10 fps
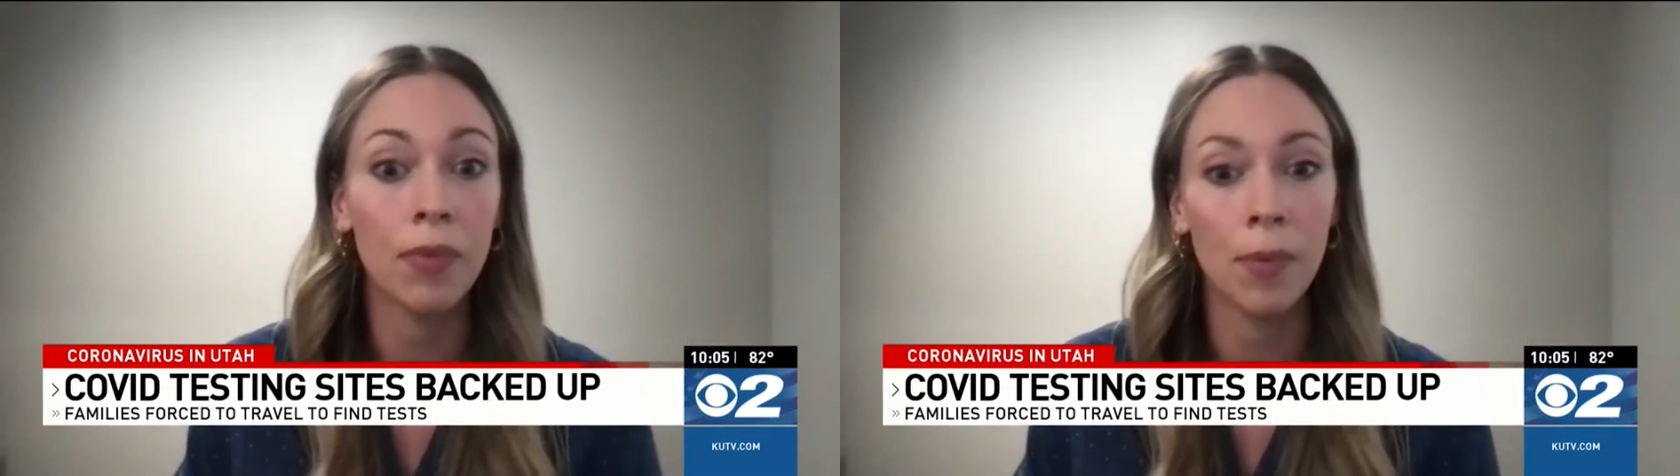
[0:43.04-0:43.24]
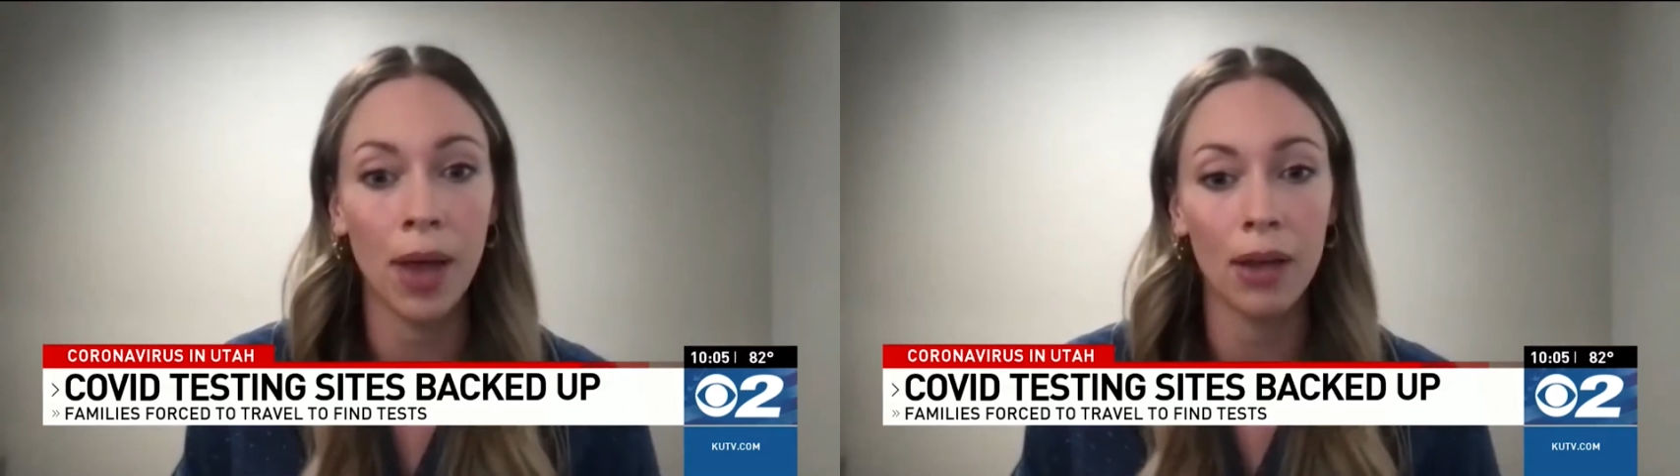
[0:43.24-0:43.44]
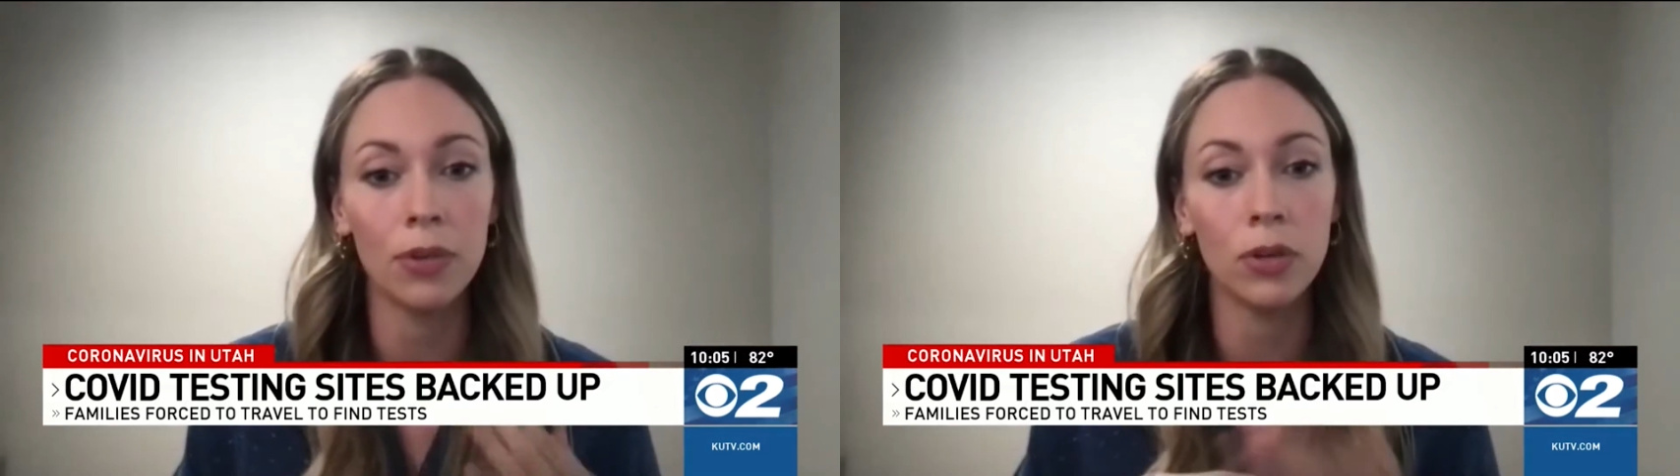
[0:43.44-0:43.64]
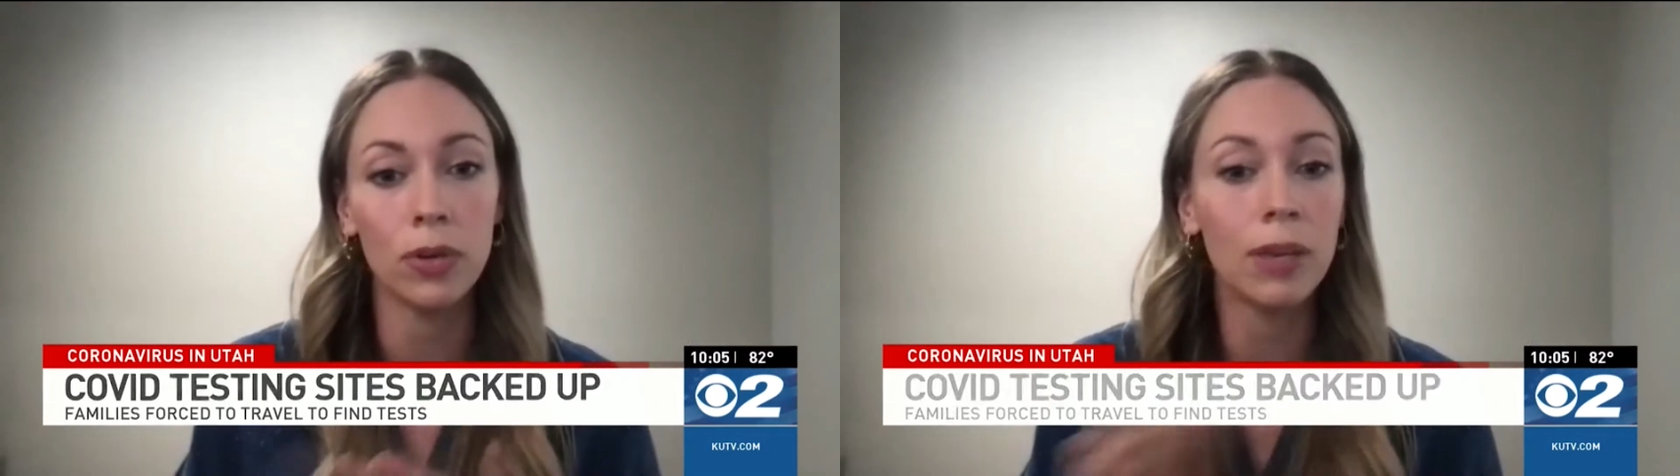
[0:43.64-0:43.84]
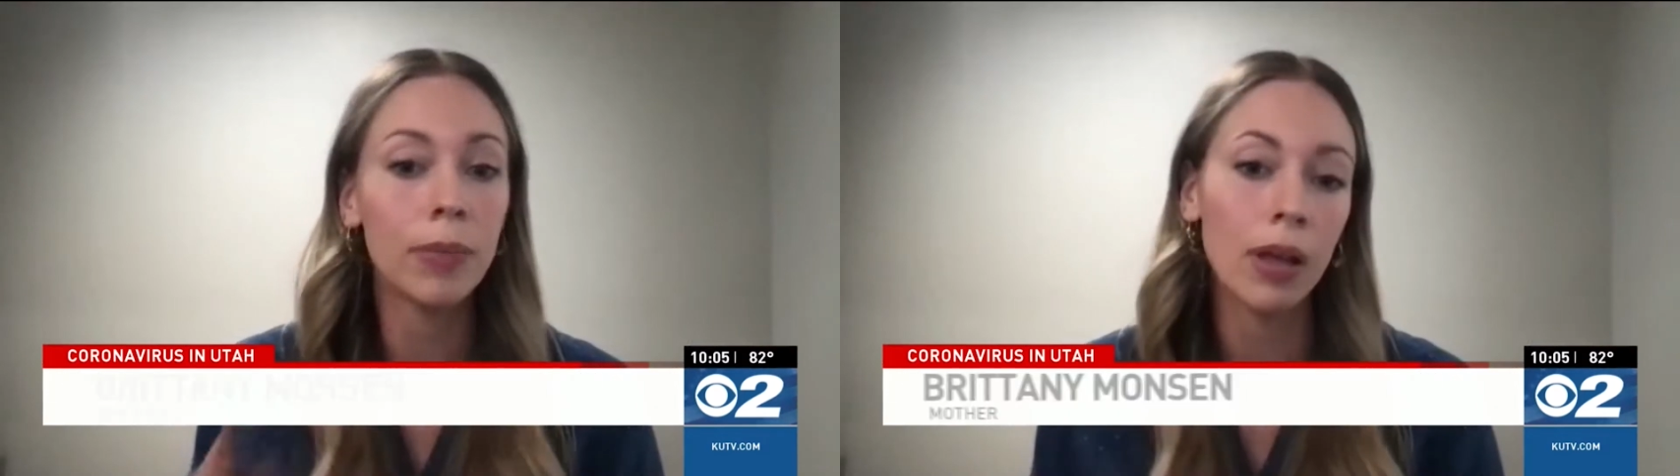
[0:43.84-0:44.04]
of them had you
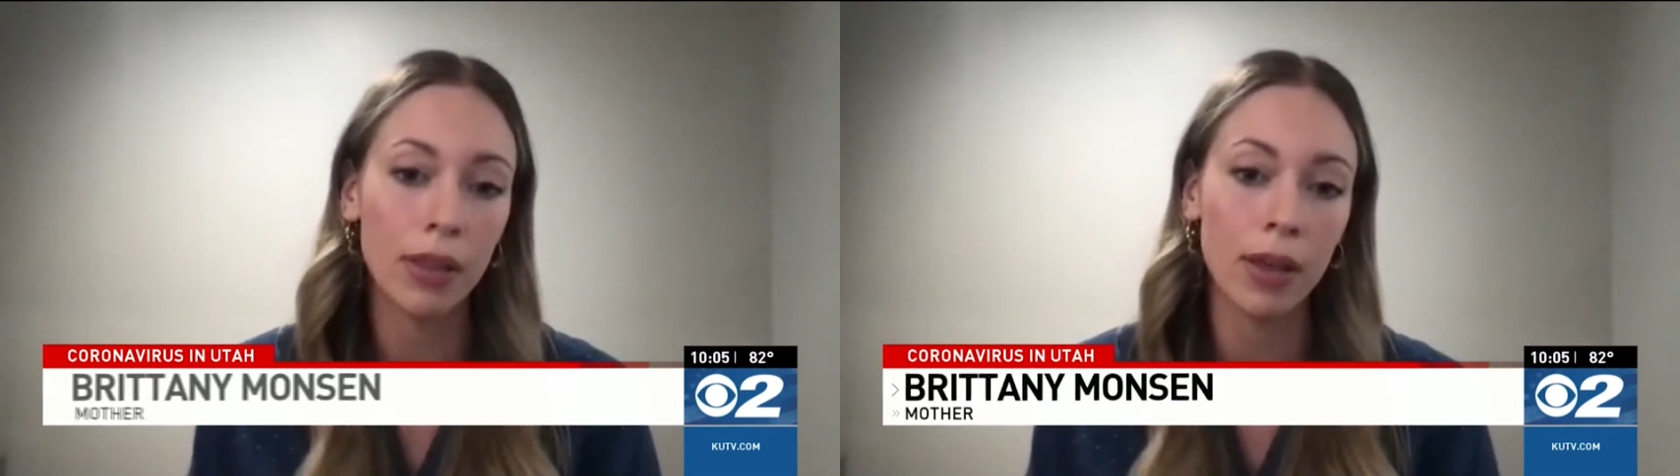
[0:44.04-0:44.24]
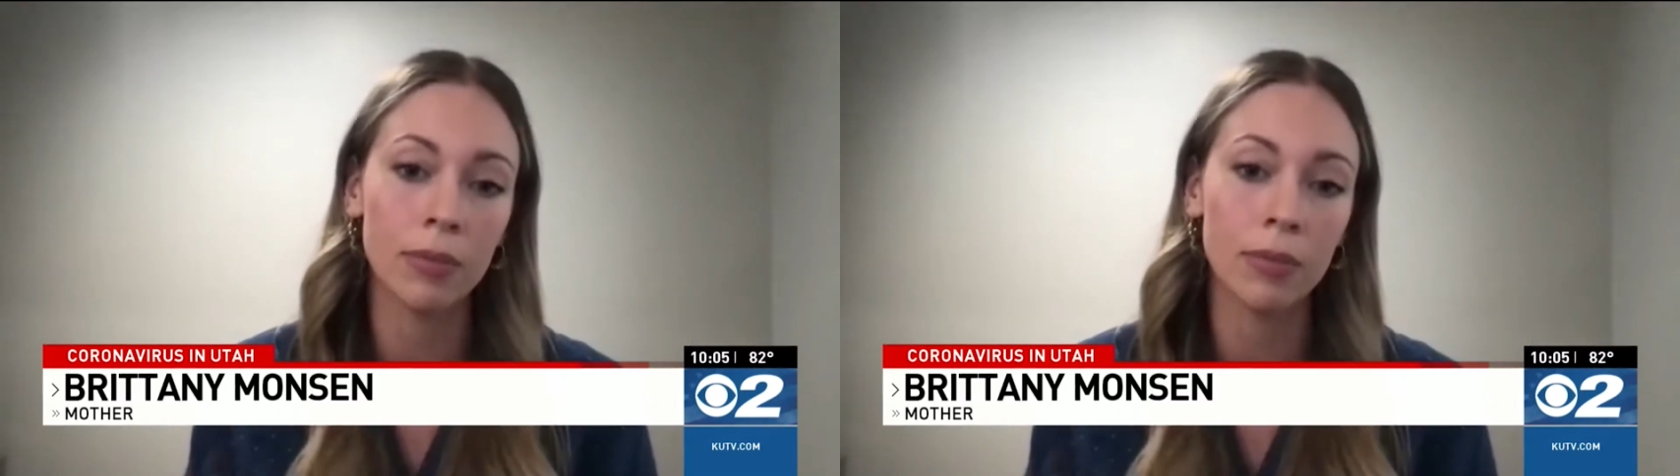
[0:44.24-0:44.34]
email them.